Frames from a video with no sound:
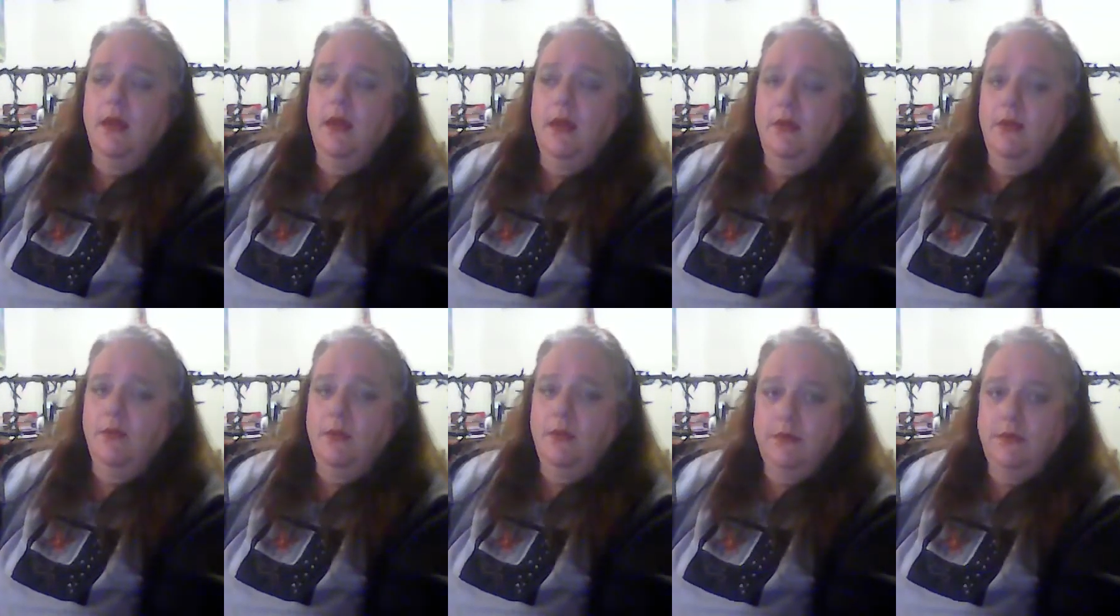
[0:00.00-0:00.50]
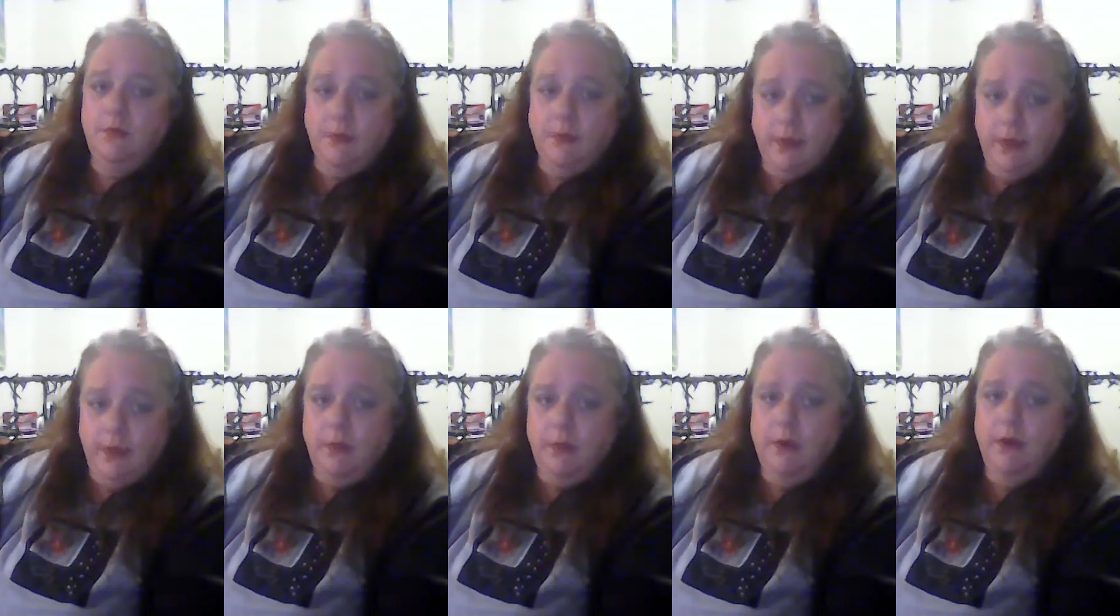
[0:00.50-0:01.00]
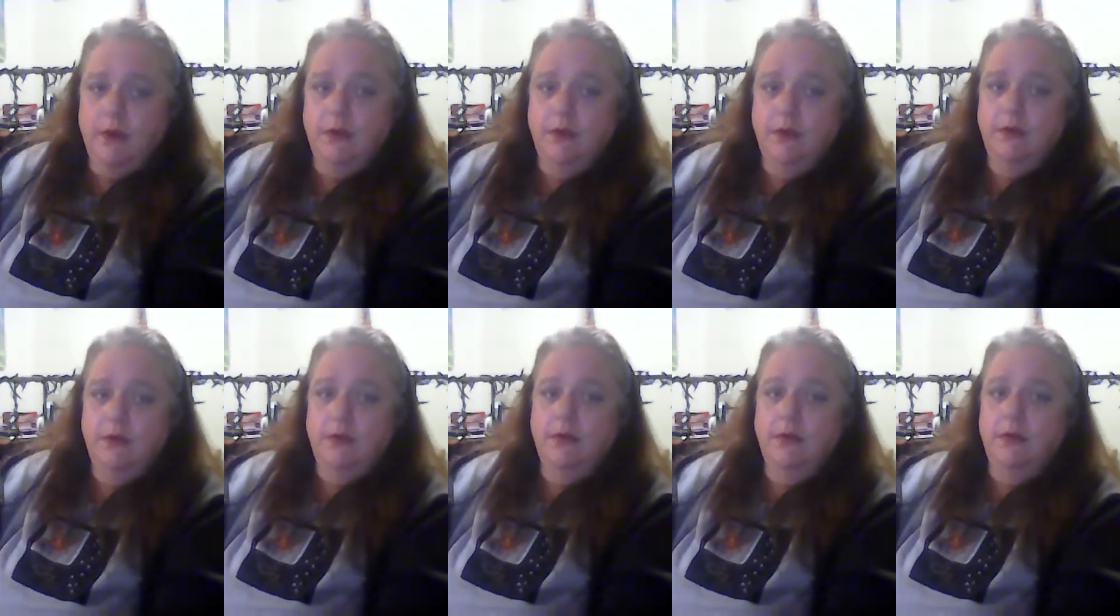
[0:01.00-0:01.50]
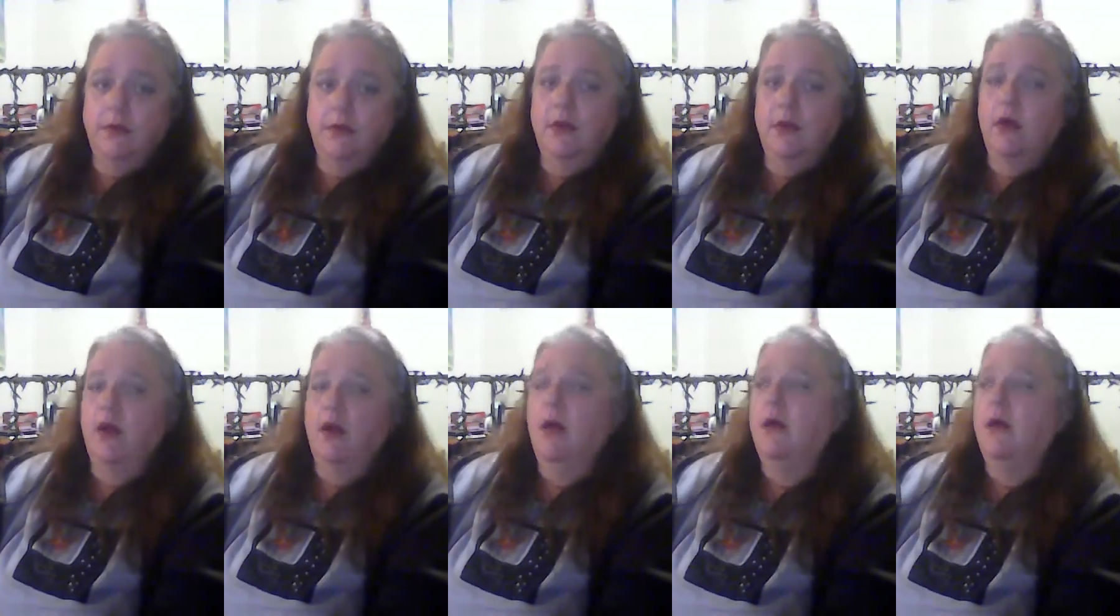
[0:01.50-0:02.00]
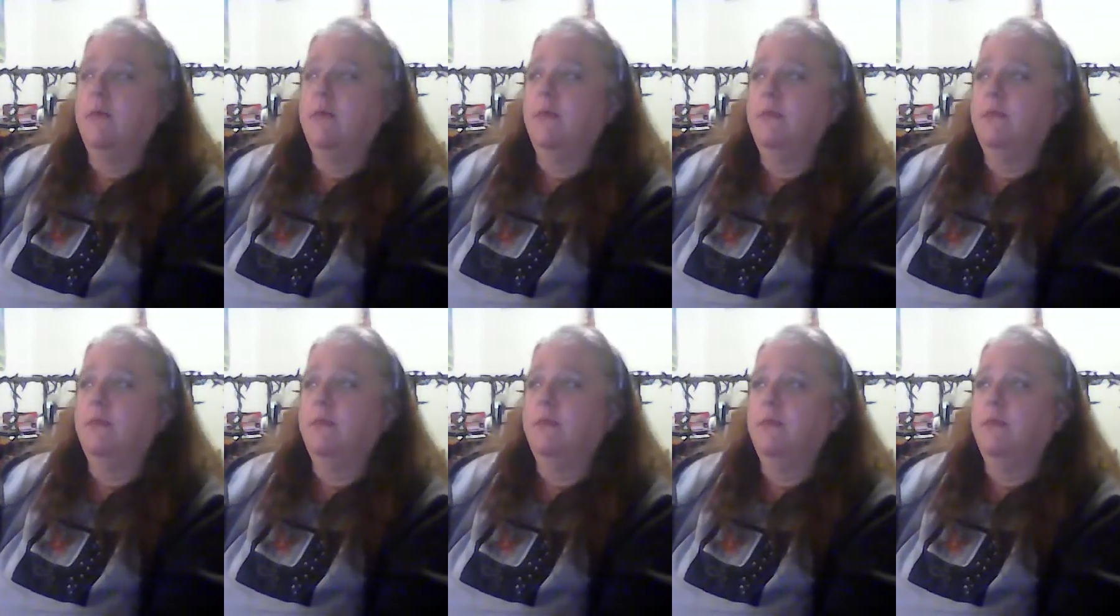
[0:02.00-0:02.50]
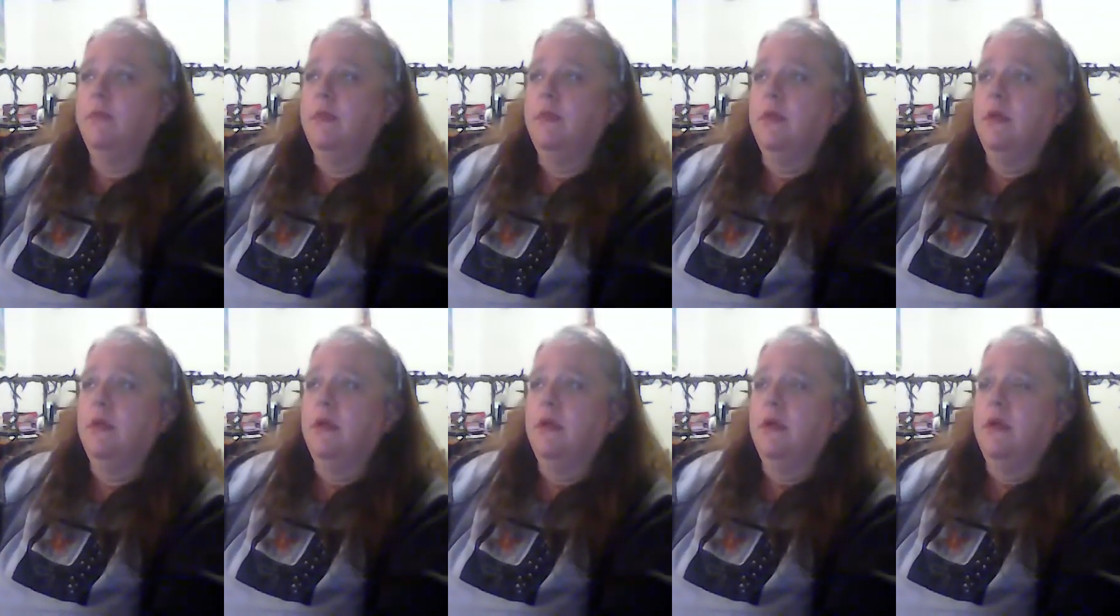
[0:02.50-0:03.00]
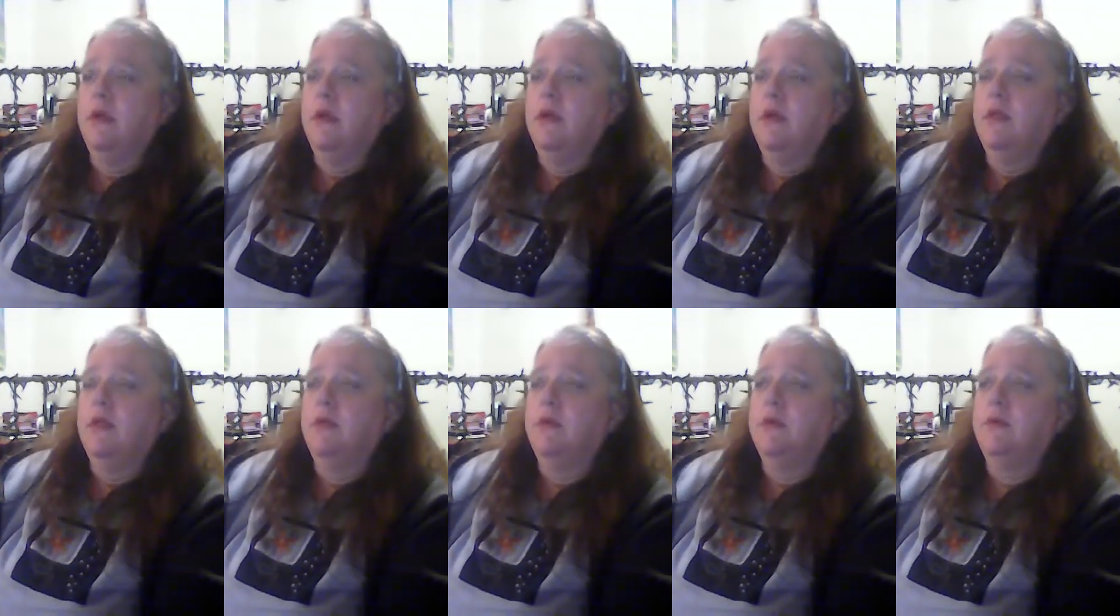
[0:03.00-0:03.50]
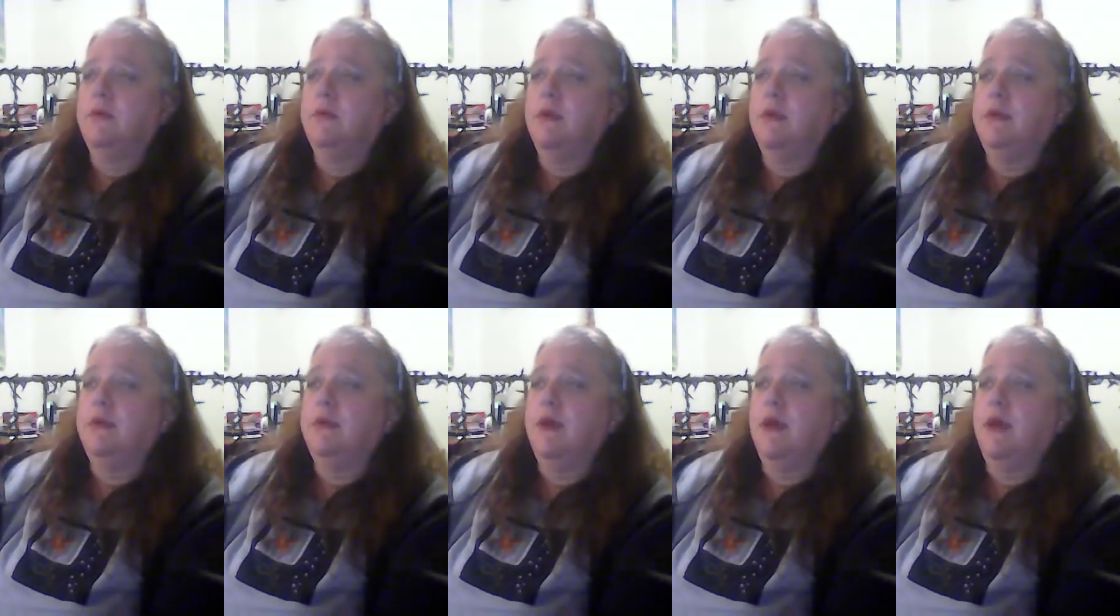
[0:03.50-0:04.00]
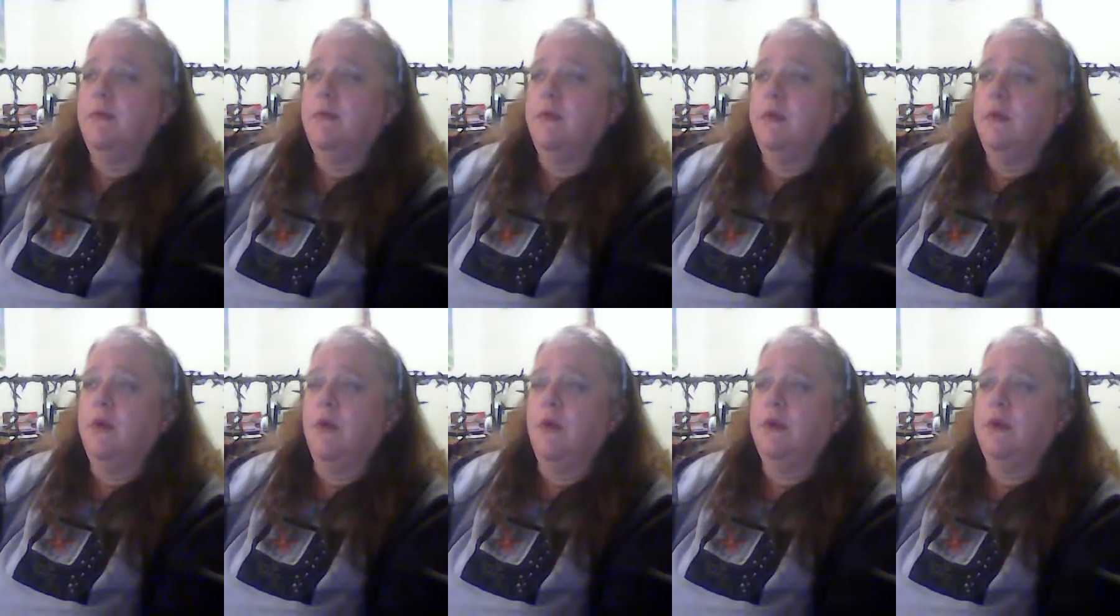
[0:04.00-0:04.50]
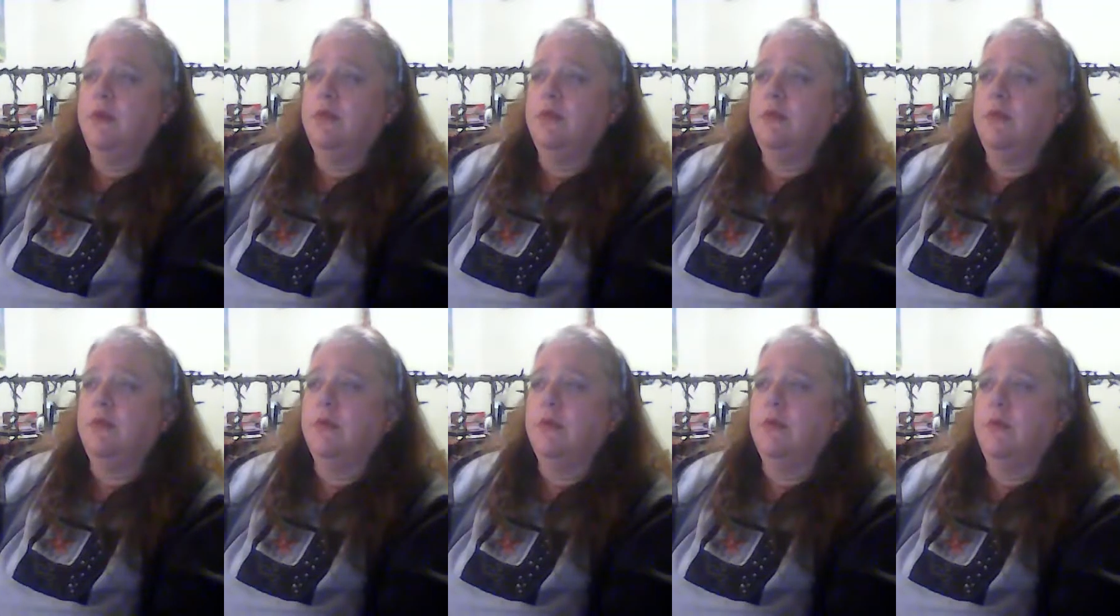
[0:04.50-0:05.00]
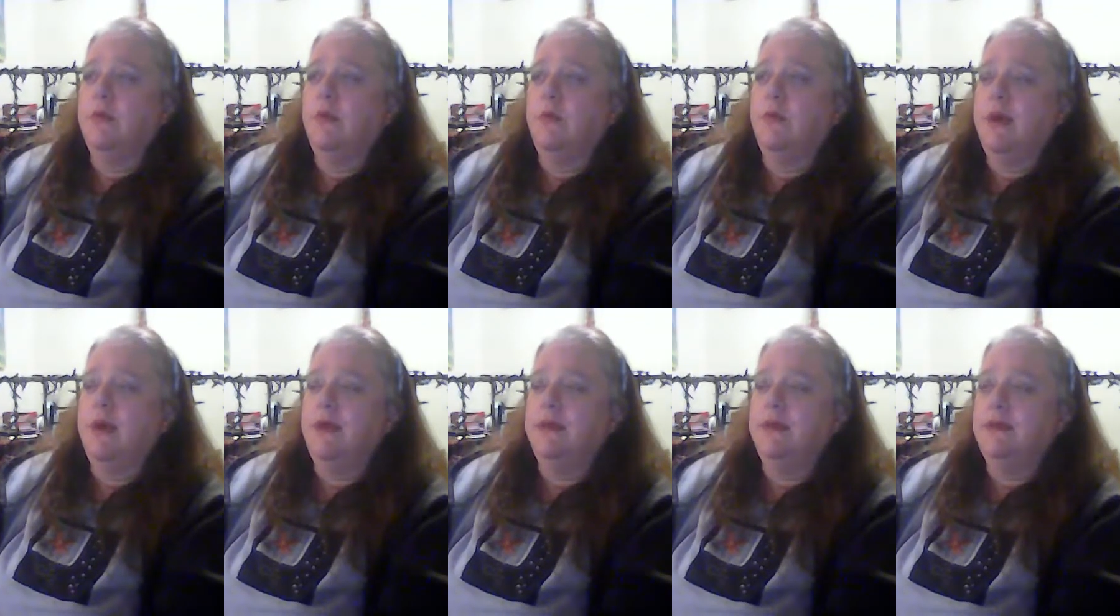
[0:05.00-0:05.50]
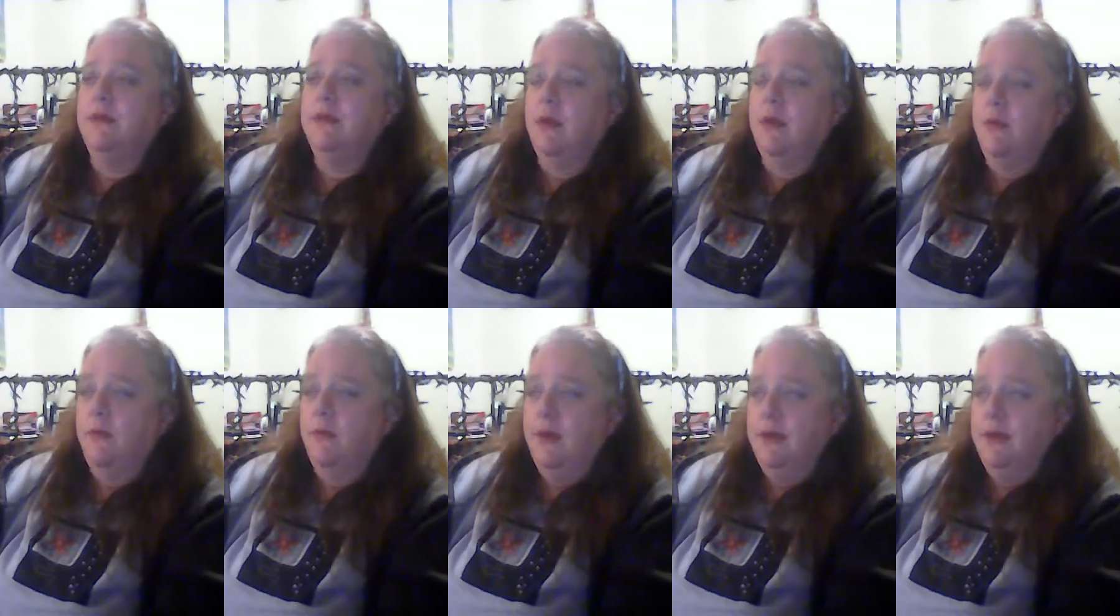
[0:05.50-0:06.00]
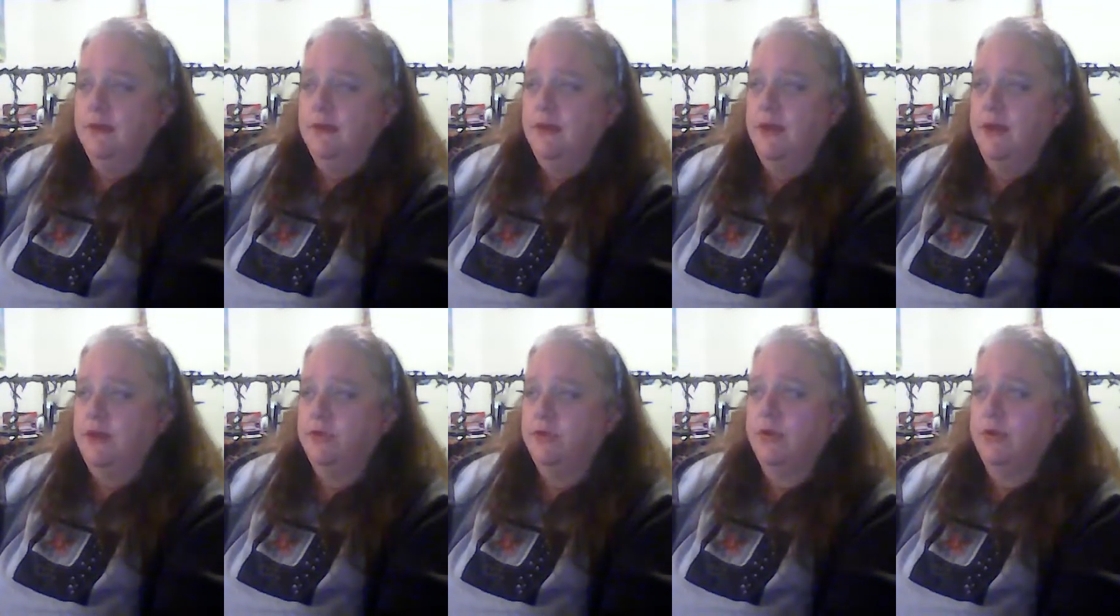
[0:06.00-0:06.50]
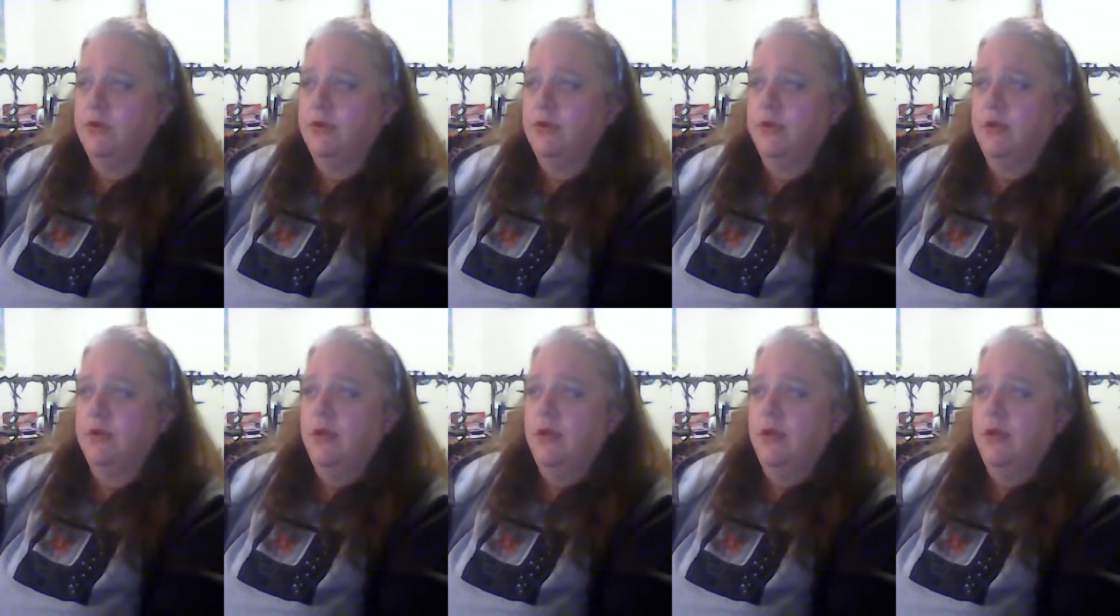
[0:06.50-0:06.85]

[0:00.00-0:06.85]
it was really weird. Um, there was one time going through a way station.